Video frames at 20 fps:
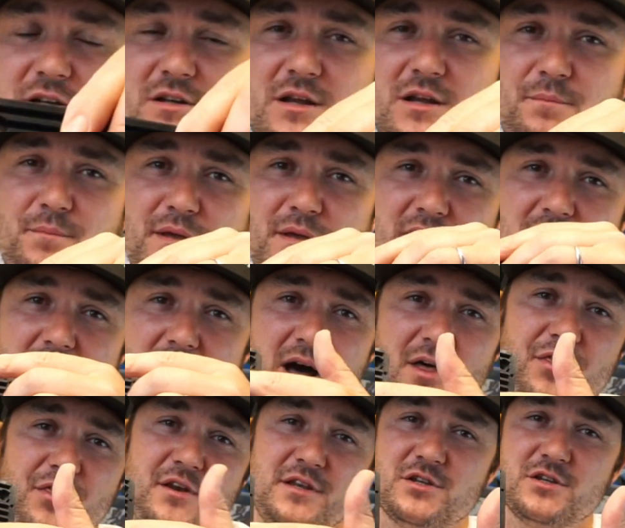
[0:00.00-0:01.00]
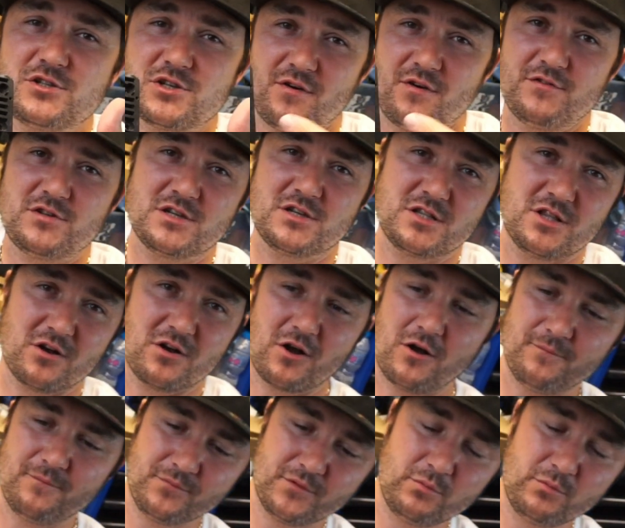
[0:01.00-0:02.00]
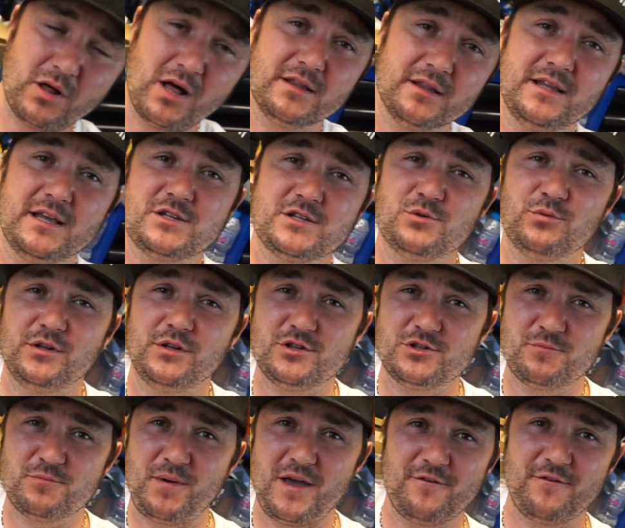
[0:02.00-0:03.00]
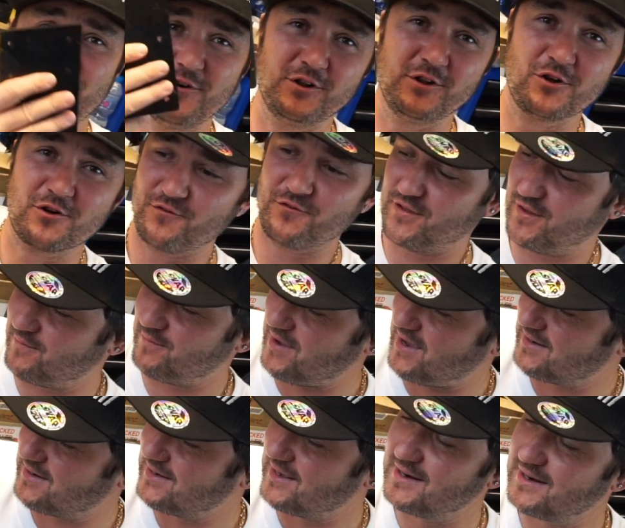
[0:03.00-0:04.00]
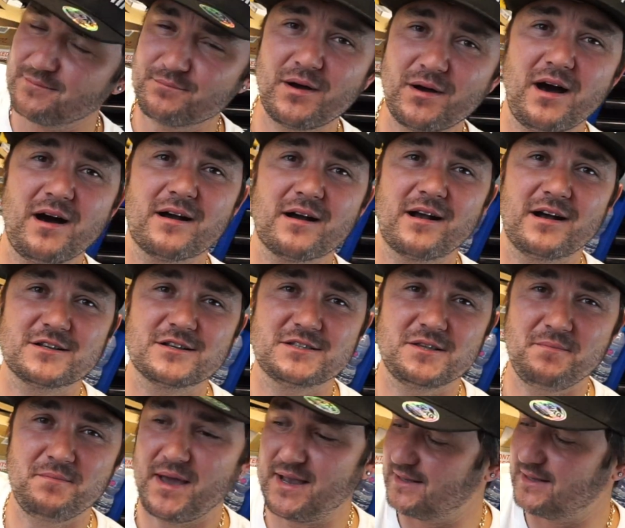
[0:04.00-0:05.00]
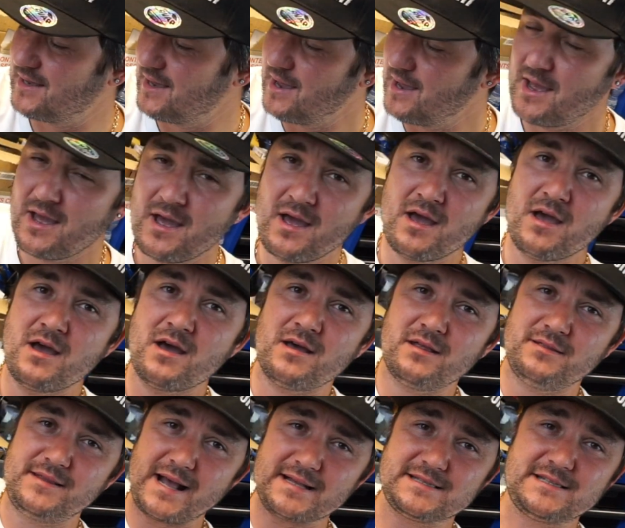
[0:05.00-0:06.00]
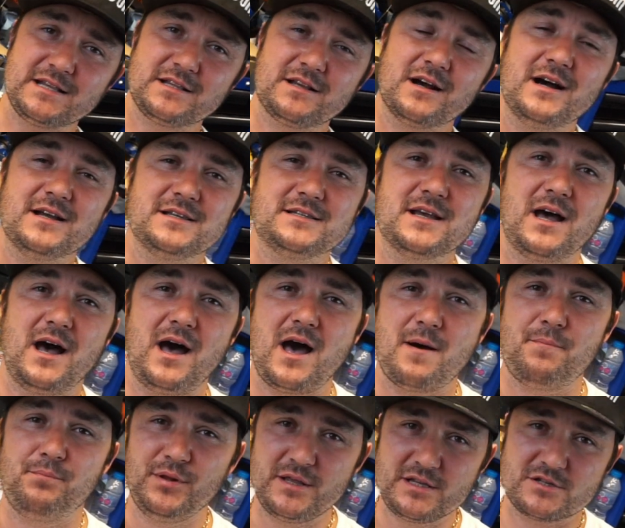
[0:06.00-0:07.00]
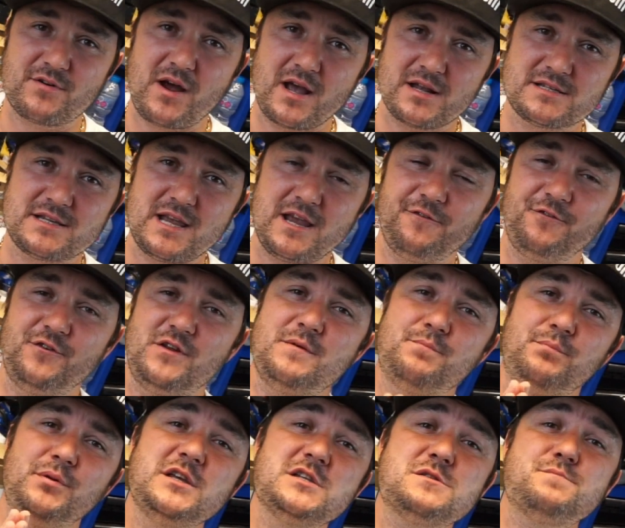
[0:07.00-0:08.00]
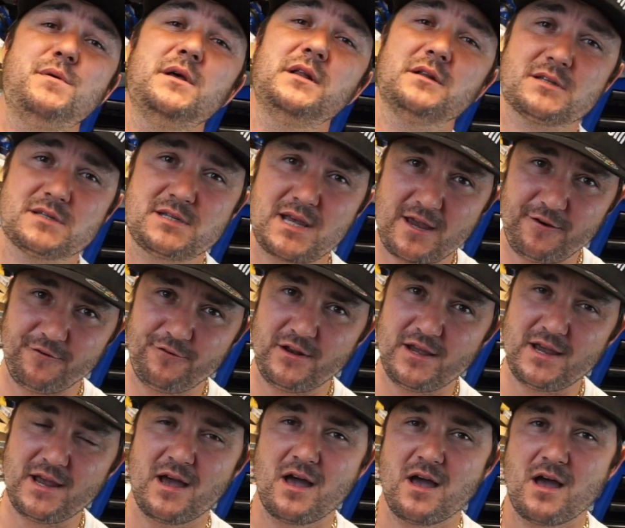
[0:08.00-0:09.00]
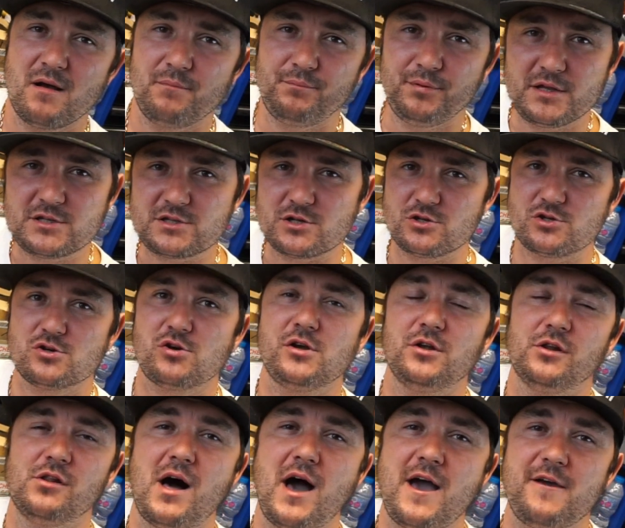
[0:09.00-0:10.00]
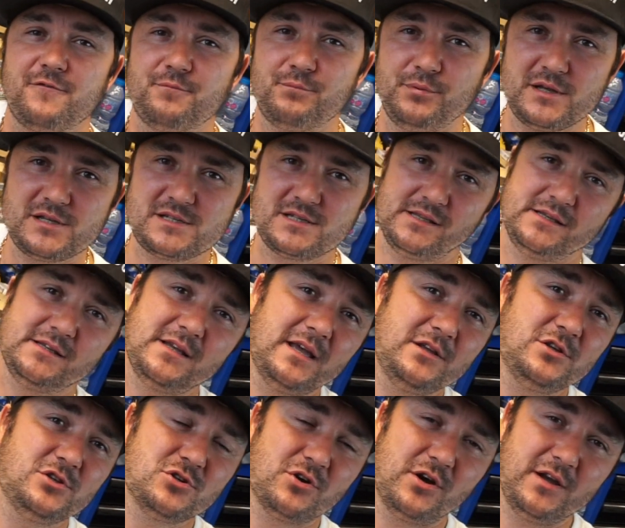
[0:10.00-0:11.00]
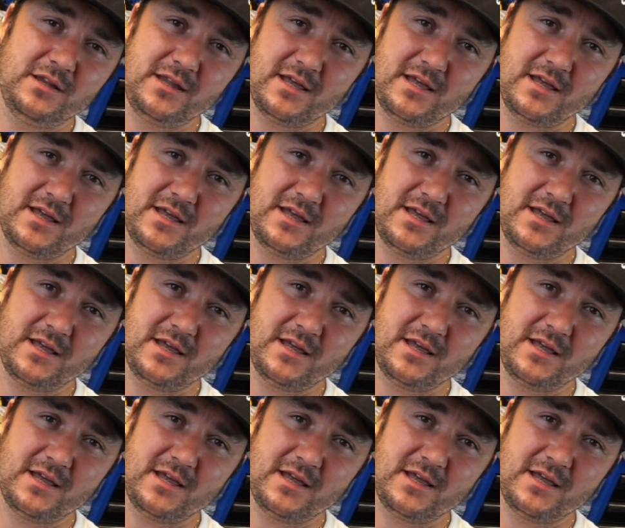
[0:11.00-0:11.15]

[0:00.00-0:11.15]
going to be our 3D Services logo. Well, unless you're willing to pay for a lot of them and get them uh, custom made. That's it, guys. Uh, please ride safely. Please build safely please enjoy your life please uh, enjoy